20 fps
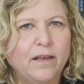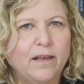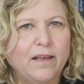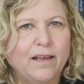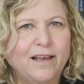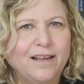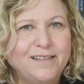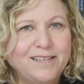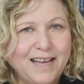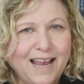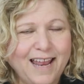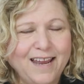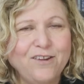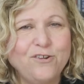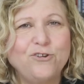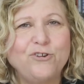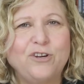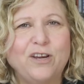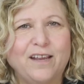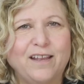
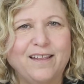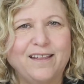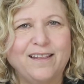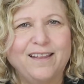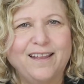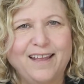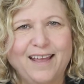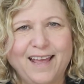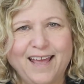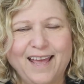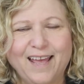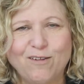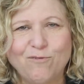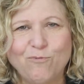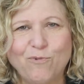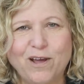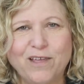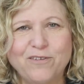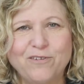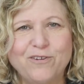attention
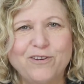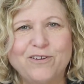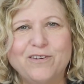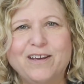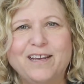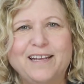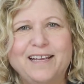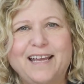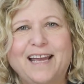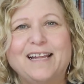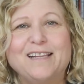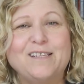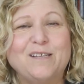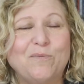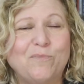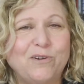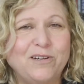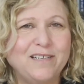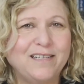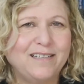and whether you can get
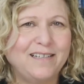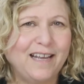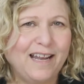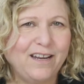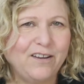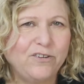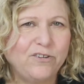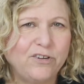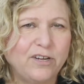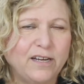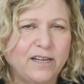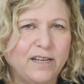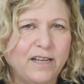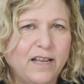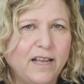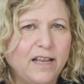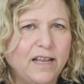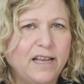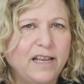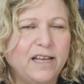someone's attention
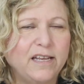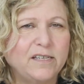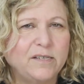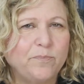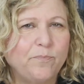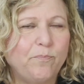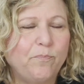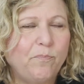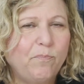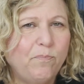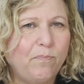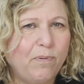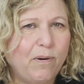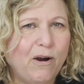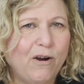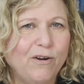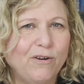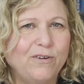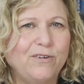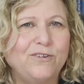is
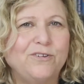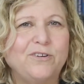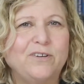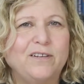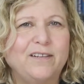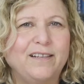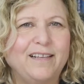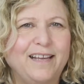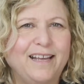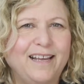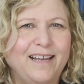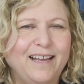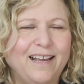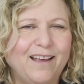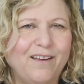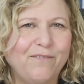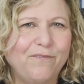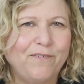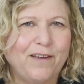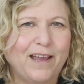partially
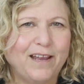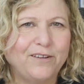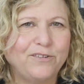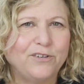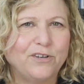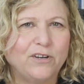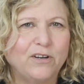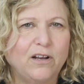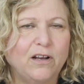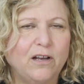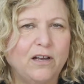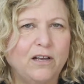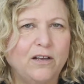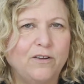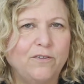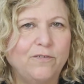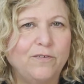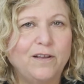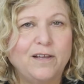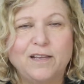a factor
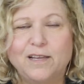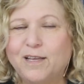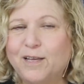of